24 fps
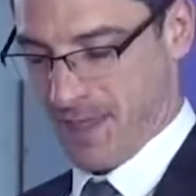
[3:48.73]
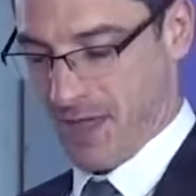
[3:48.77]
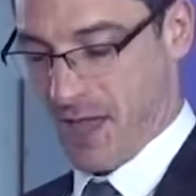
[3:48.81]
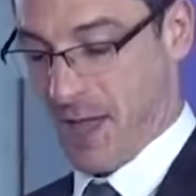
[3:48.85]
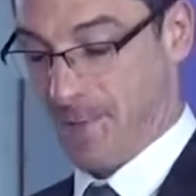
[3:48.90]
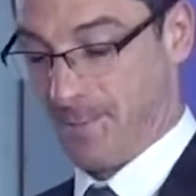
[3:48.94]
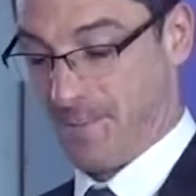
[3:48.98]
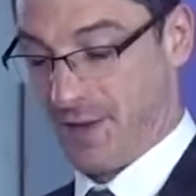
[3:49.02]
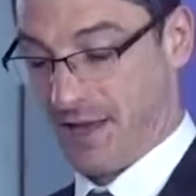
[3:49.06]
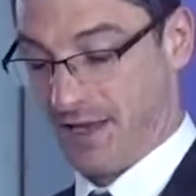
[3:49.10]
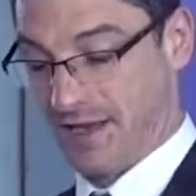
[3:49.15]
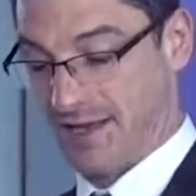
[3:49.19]
a
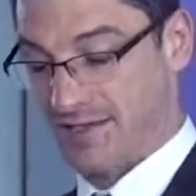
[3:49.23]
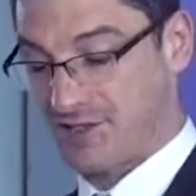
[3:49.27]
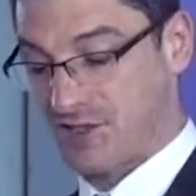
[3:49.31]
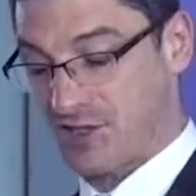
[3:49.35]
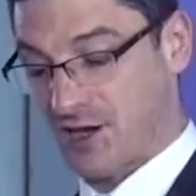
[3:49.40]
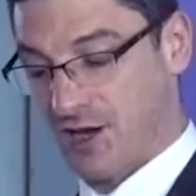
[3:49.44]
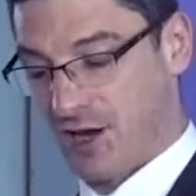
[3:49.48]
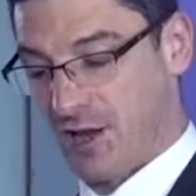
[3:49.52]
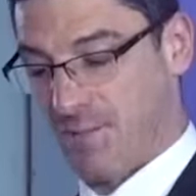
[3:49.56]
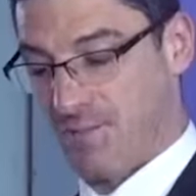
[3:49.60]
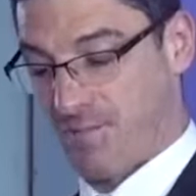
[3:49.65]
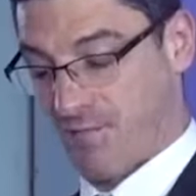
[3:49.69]

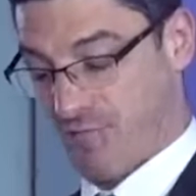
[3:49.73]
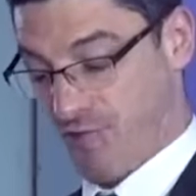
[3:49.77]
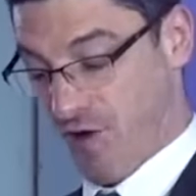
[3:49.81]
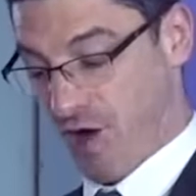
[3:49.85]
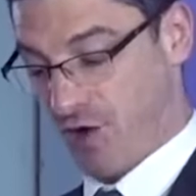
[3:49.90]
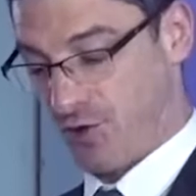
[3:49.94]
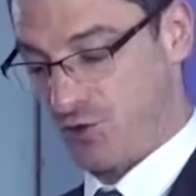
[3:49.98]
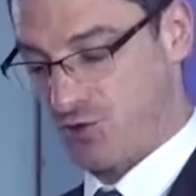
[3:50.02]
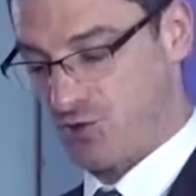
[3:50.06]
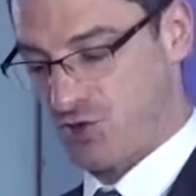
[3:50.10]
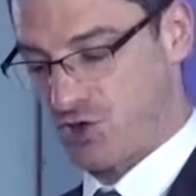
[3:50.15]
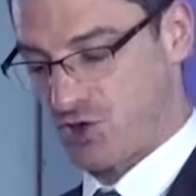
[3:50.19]
political
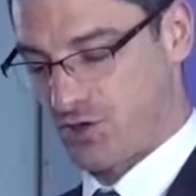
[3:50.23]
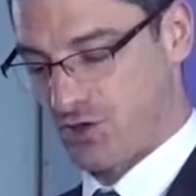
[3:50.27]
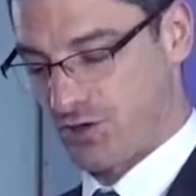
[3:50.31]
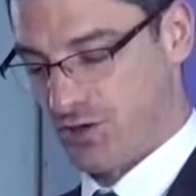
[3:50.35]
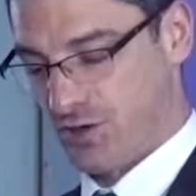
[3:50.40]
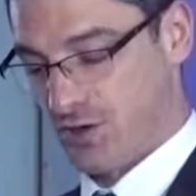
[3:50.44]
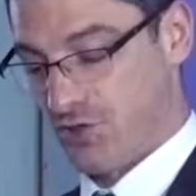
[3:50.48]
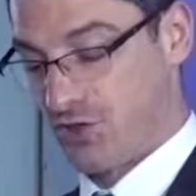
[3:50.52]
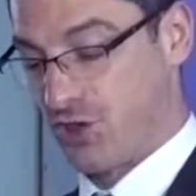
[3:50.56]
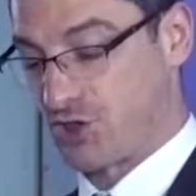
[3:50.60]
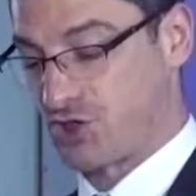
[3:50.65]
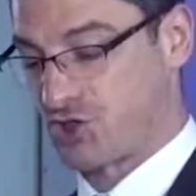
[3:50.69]
approach
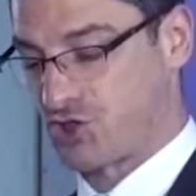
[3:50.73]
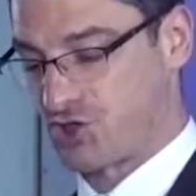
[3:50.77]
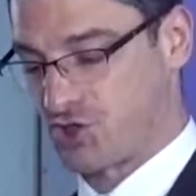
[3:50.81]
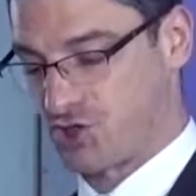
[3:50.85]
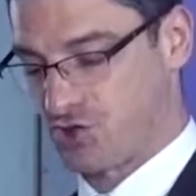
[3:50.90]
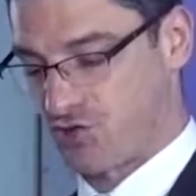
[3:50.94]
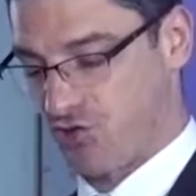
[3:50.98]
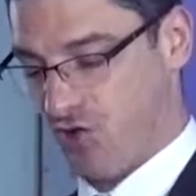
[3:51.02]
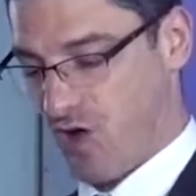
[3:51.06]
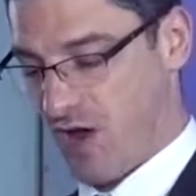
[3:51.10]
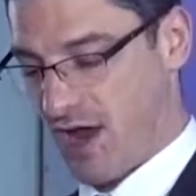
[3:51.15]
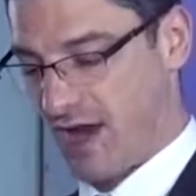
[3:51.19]
that
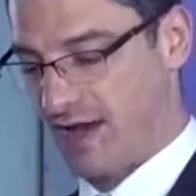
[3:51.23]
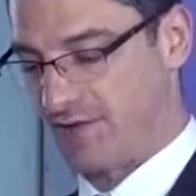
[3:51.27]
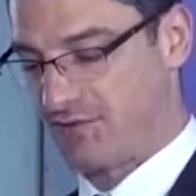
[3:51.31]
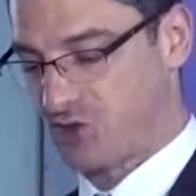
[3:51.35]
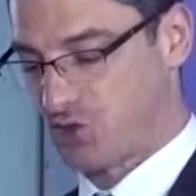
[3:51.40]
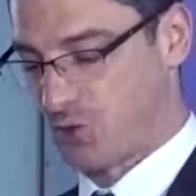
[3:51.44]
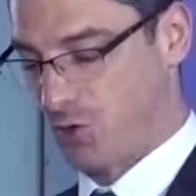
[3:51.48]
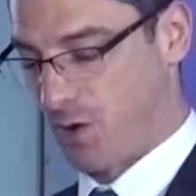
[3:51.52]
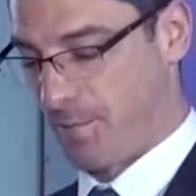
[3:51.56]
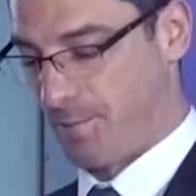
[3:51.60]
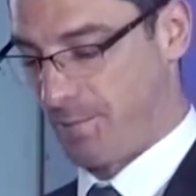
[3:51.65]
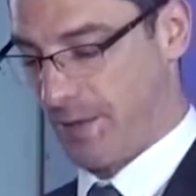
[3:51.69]
strives
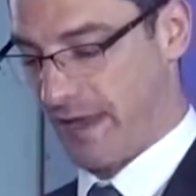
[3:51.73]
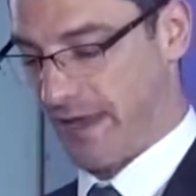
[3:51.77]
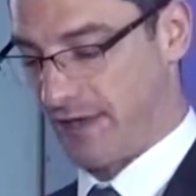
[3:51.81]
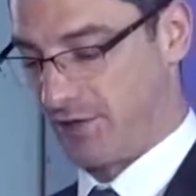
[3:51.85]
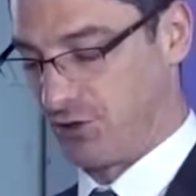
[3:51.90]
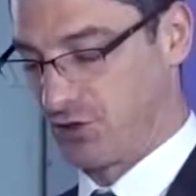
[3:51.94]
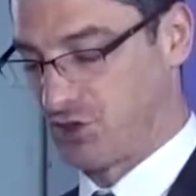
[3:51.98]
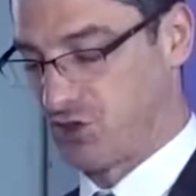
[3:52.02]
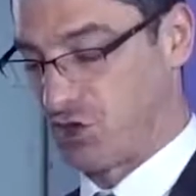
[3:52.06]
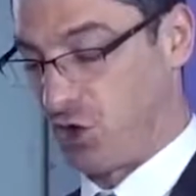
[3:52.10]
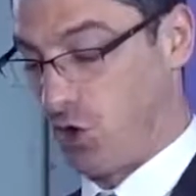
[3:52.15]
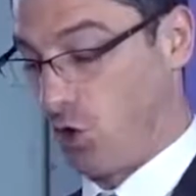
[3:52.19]
to
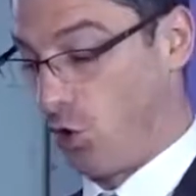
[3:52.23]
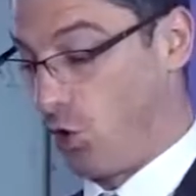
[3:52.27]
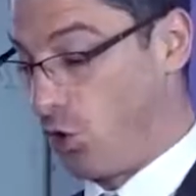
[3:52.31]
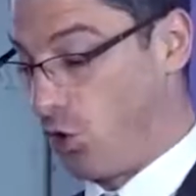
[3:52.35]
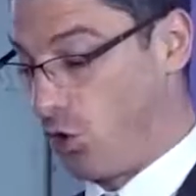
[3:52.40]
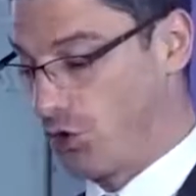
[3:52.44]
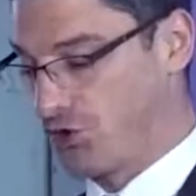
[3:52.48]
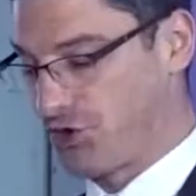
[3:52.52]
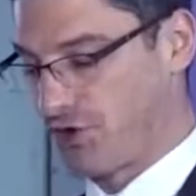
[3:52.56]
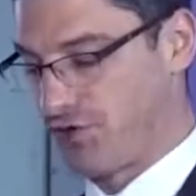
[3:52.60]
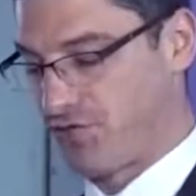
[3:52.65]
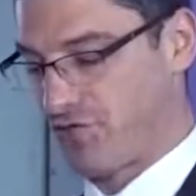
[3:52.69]
appeal to
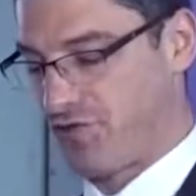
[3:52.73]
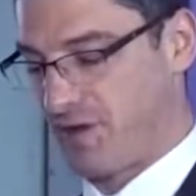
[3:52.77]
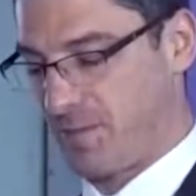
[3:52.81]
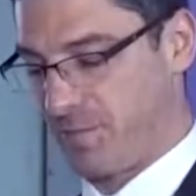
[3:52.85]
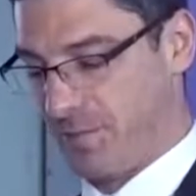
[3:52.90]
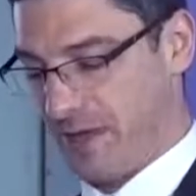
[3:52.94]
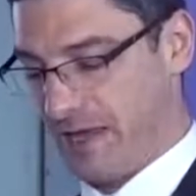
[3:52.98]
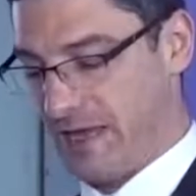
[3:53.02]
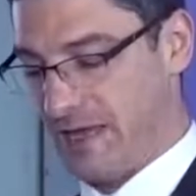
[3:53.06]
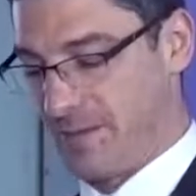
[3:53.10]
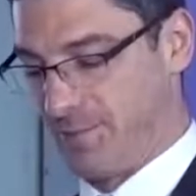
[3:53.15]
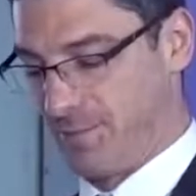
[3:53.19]
ordinary
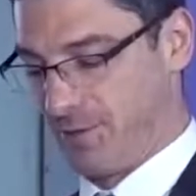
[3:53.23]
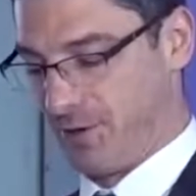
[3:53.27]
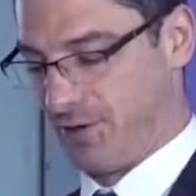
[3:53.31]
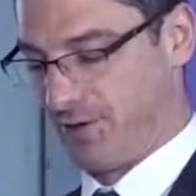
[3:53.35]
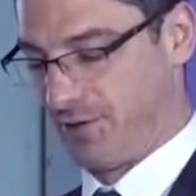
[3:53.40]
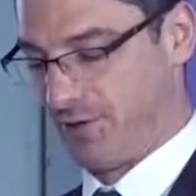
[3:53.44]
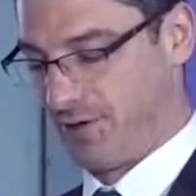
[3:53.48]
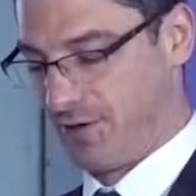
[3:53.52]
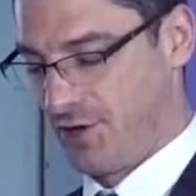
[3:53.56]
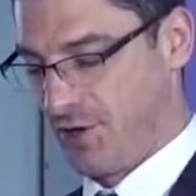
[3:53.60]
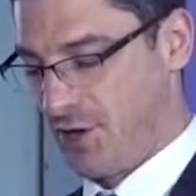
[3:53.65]
people